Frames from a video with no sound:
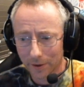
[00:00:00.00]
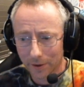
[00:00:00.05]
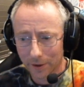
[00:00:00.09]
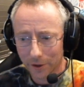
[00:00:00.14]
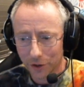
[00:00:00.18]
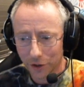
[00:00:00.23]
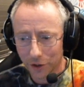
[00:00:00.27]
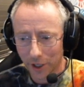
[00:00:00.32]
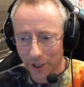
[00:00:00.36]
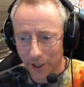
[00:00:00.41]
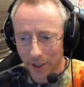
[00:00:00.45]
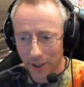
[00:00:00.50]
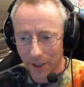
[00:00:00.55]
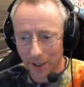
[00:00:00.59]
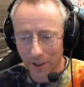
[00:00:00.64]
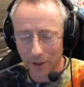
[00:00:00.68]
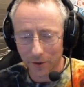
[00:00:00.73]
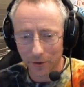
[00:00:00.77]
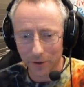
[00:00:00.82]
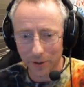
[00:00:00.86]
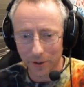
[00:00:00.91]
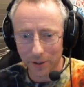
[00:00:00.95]
Chain
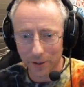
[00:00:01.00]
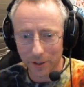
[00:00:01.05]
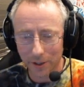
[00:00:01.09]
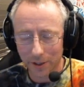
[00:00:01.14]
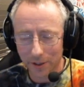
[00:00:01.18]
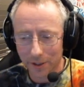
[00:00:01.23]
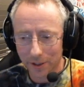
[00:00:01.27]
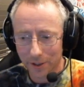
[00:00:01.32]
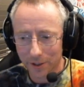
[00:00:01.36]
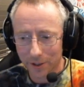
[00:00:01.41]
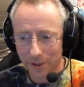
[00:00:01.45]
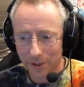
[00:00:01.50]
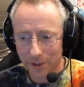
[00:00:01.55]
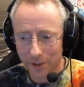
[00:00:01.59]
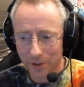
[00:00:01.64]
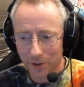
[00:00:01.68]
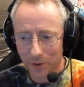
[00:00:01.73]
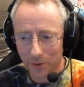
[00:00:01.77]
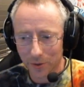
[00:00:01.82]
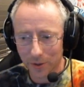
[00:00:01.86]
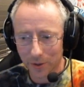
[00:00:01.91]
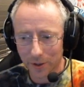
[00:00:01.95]
Gang, or did they just
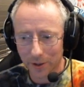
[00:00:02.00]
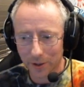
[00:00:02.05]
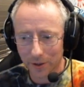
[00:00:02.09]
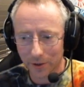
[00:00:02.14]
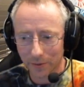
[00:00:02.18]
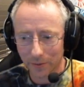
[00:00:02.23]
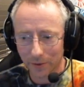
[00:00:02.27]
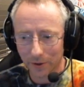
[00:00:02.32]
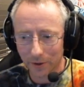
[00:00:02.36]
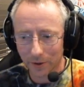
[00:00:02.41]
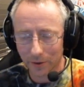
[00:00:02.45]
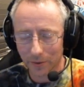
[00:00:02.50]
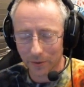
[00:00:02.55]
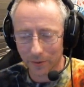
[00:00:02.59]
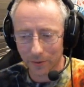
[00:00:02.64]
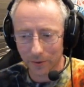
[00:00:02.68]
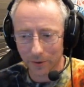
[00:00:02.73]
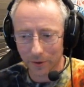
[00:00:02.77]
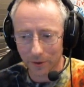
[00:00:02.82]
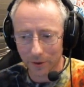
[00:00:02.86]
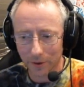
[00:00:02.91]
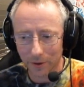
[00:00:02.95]
do it in the wrong
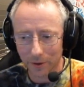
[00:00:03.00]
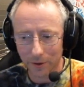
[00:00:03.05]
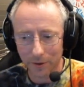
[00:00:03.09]
order?